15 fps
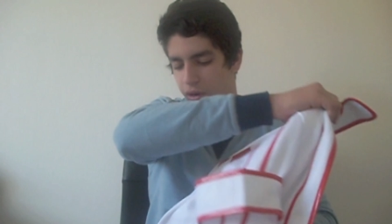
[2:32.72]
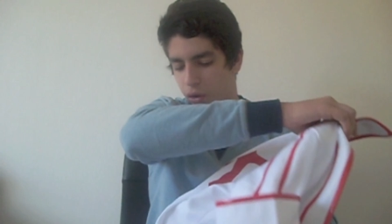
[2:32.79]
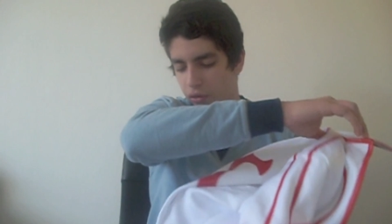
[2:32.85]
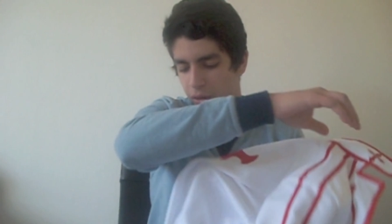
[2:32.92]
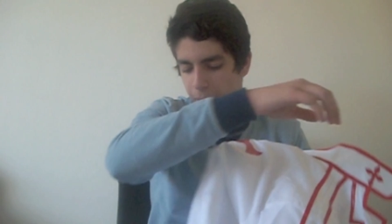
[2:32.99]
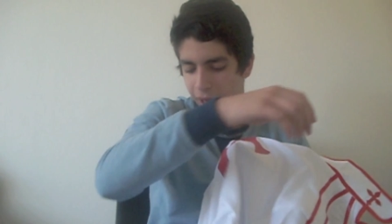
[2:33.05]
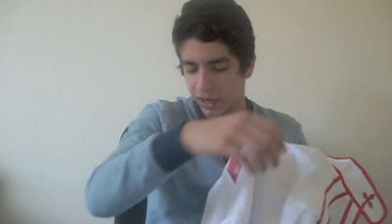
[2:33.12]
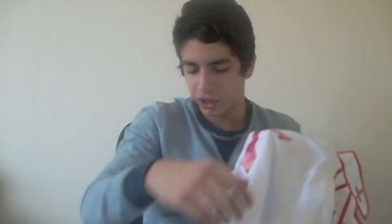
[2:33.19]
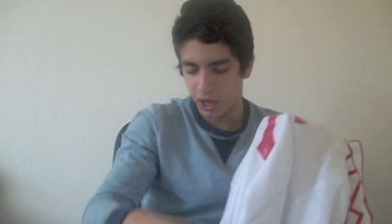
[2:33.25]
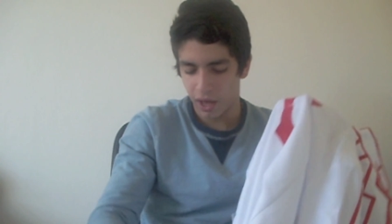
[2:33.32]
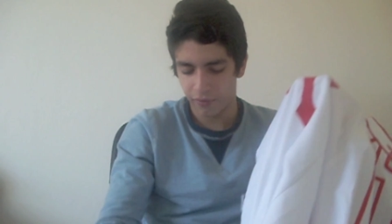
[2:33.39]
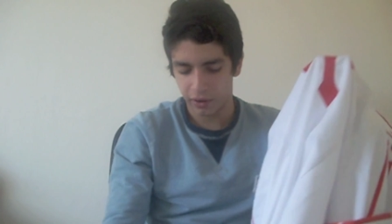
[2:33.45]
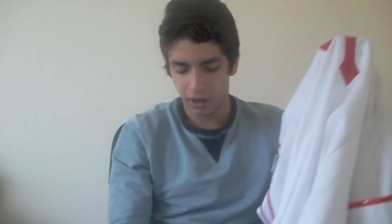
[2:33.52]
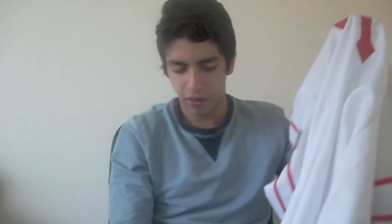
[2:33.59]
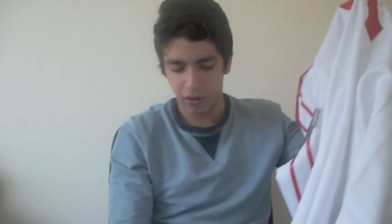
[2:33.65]
And on the back you
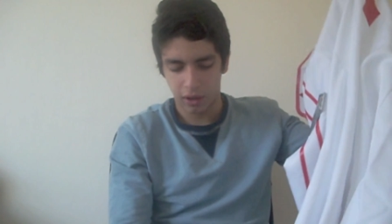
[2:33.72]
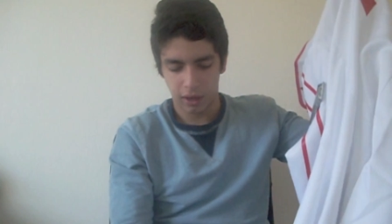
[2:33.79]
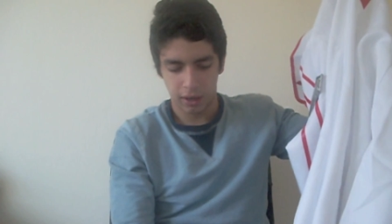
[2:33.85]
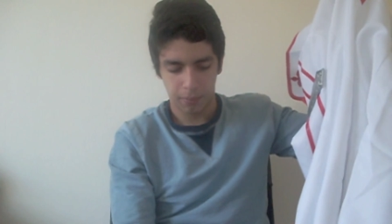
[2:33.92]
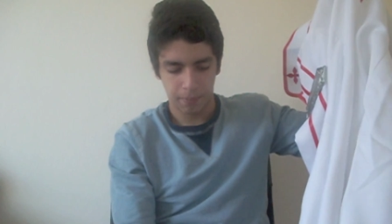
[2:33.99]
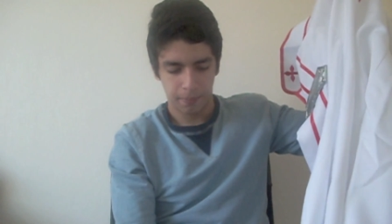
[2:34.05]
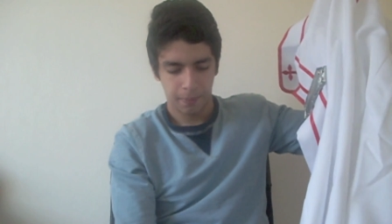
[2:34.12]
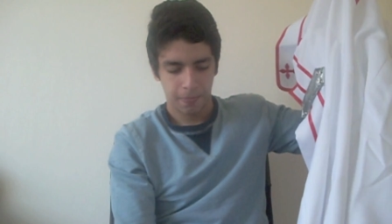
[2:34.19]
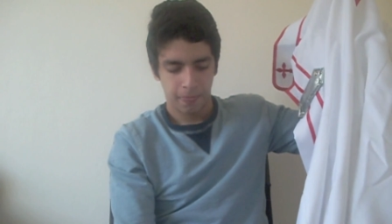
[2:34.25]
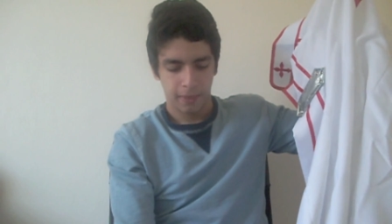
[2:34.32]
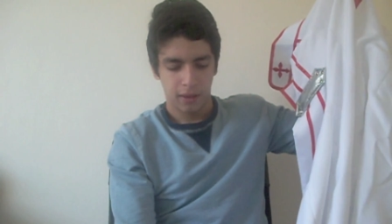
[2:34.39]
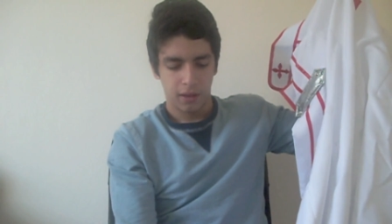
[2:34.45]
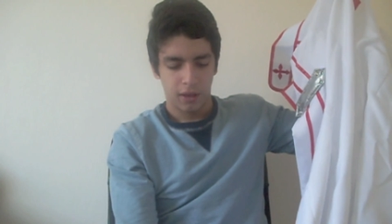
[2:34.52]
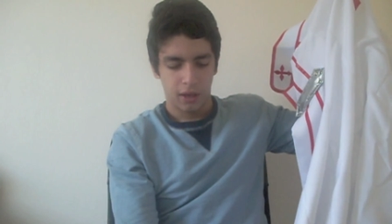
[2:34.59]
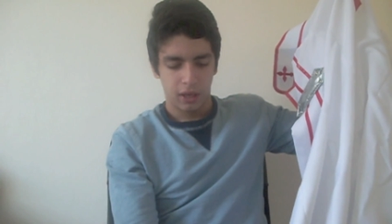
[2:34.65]
have another
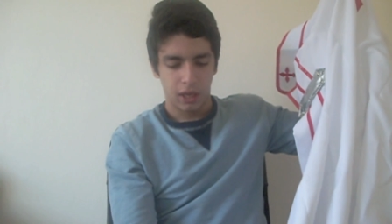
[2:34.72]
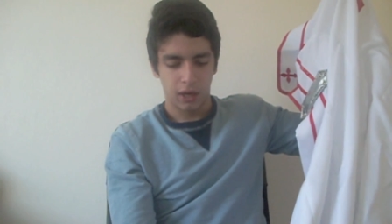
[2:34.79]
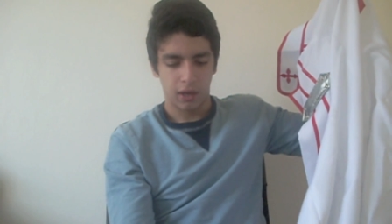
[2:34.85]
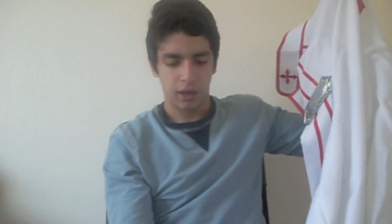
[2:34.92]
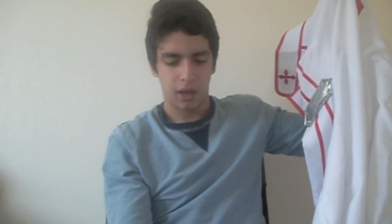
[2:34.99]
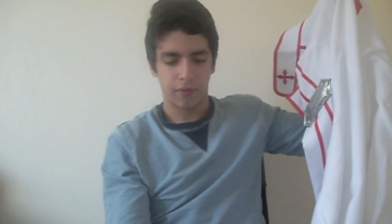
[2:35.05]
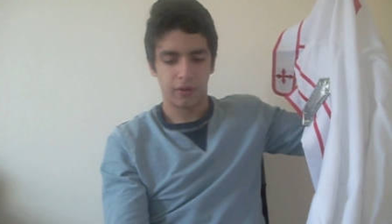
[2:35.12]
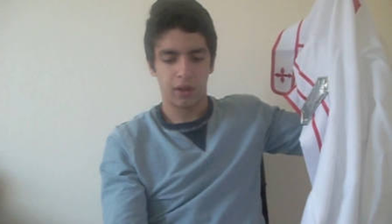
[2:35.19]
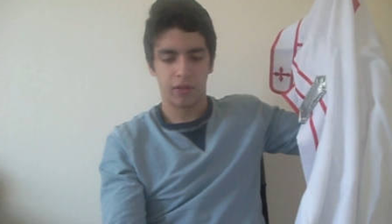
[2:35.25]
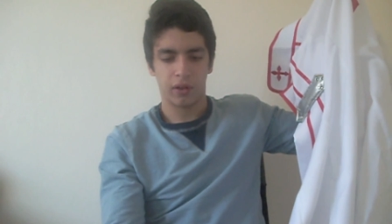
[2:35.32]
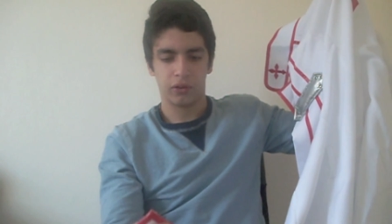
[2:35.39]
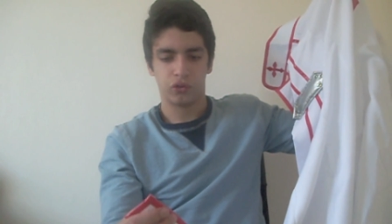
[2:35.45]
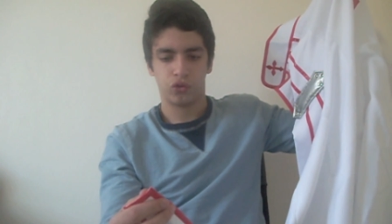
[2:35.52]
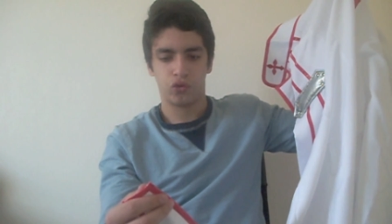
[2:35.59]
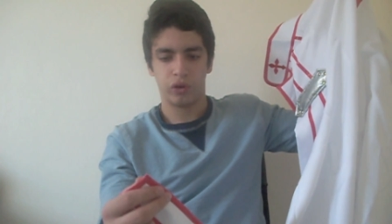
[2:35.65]

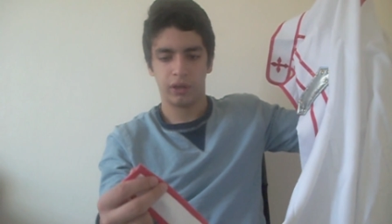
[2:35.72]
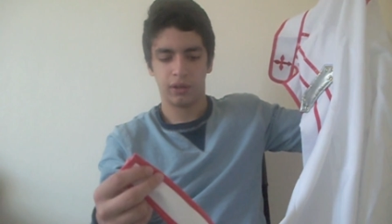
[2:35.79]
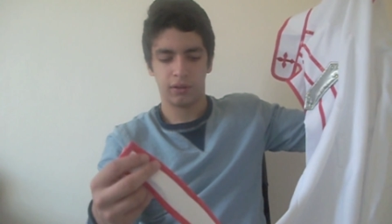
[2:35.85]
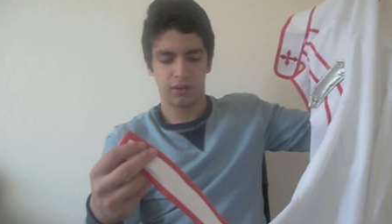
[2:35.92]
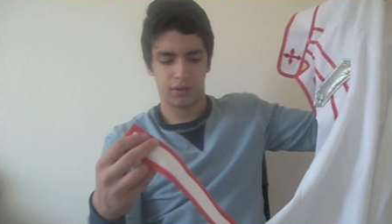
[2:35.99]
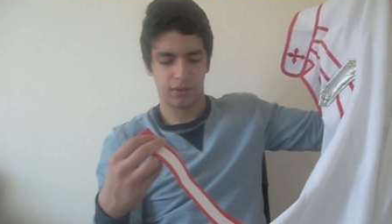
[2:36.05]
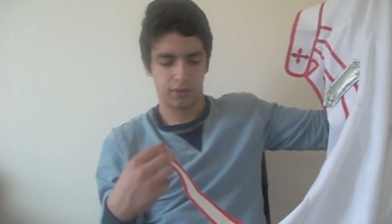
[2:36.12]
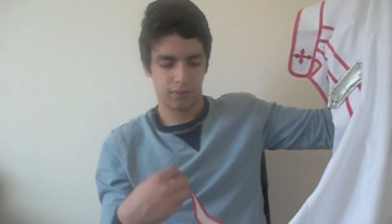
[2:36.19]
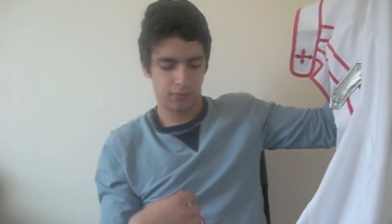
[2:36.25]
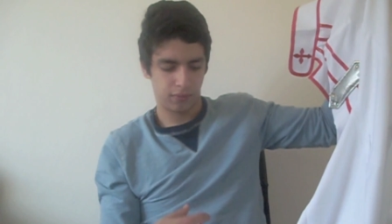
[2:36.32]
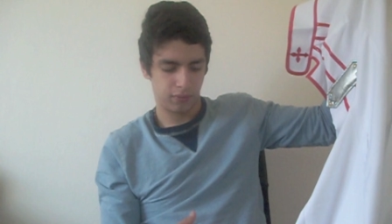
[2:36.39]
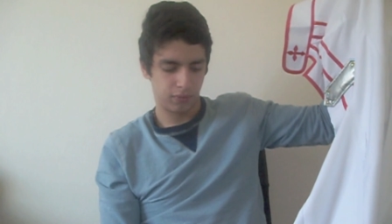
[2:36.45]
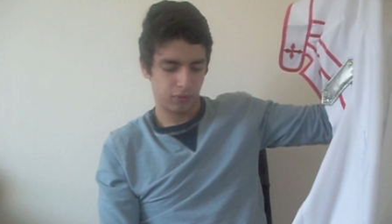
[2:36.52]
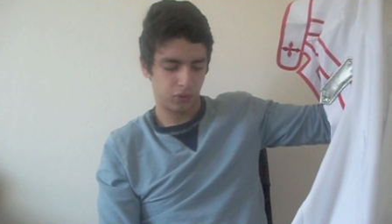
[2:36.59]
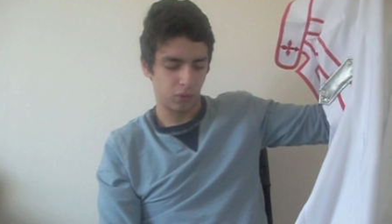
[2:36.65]
string
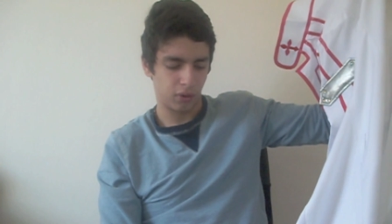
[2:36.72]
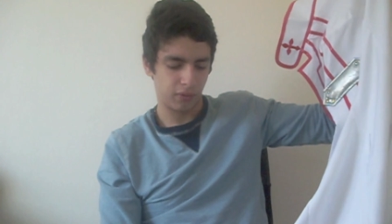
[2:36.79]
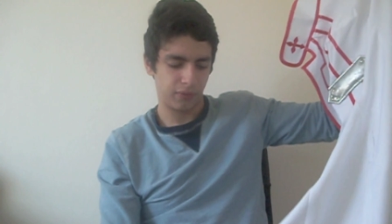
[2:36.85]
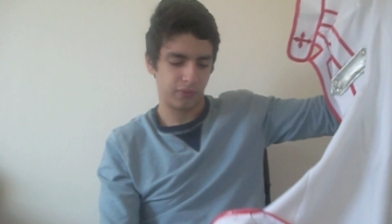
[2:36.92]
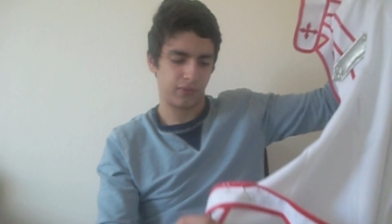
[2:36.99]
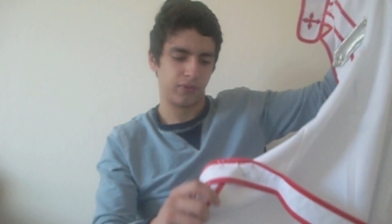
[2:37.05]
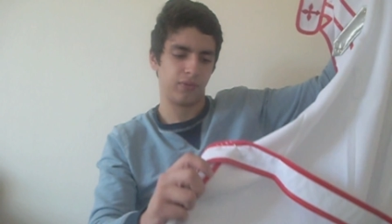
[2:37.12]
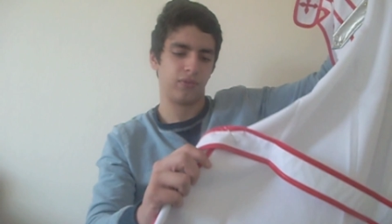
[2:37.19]
sort of